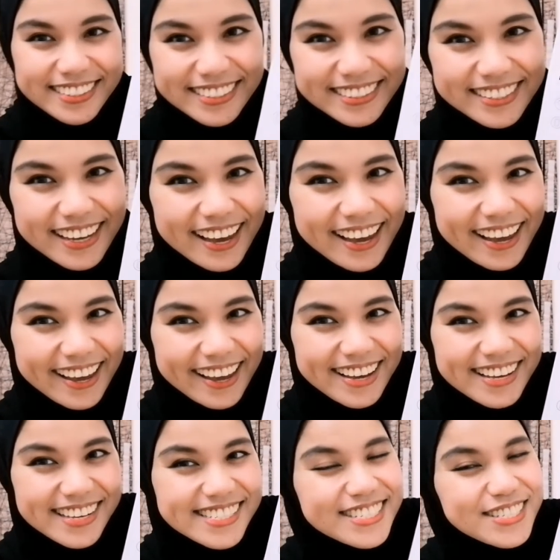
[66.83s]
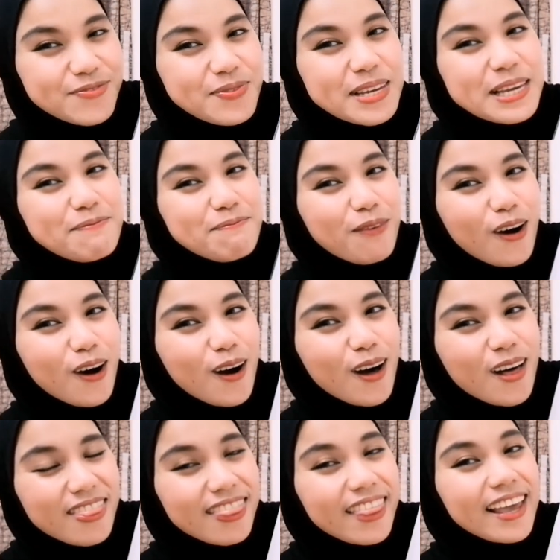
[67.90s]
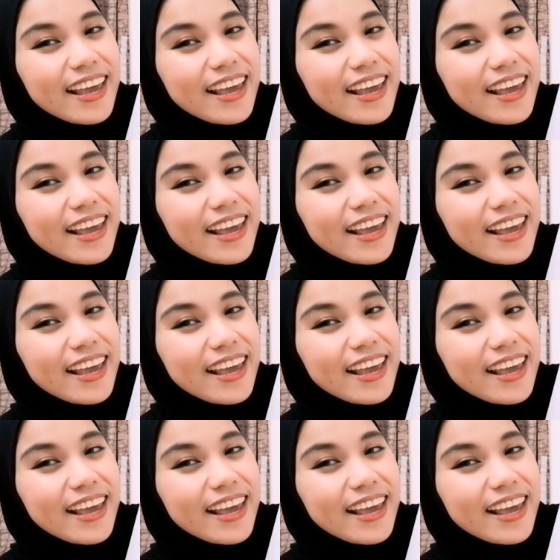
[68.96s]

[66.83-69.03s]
Yes, we bought